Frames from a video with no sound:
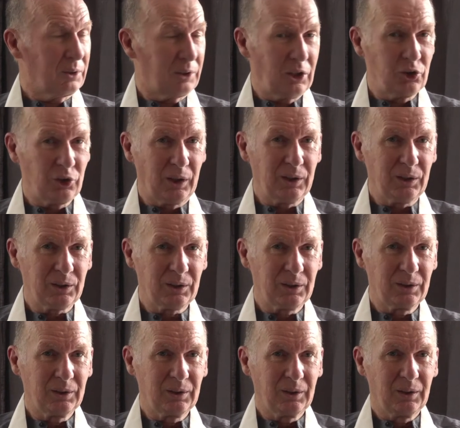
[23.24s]

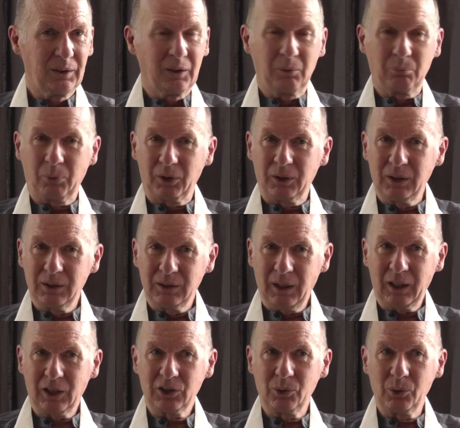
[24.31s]
teachings, but he
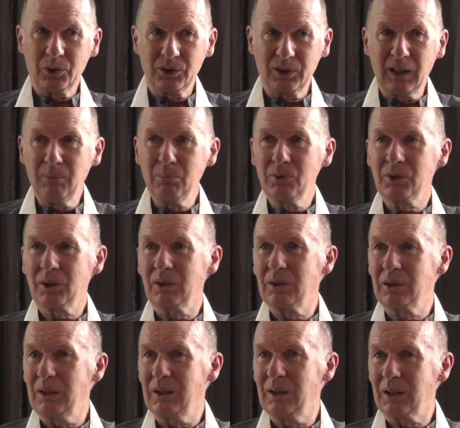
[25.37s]
takes those themes
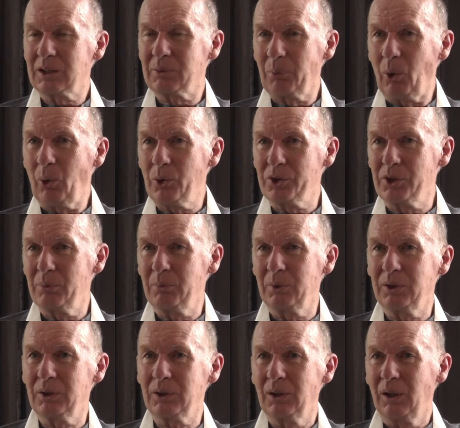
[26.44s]
and he explores them
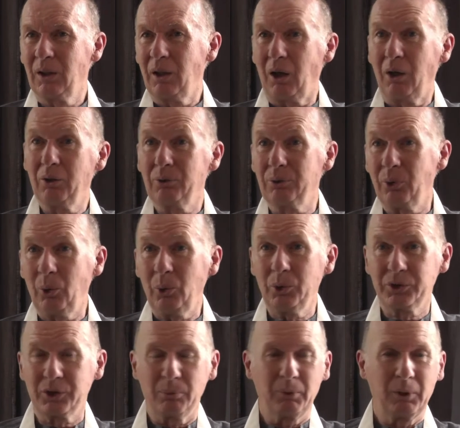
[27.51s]
and
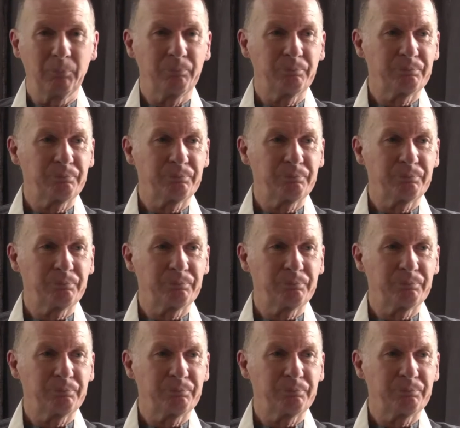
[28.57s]
unfolds them.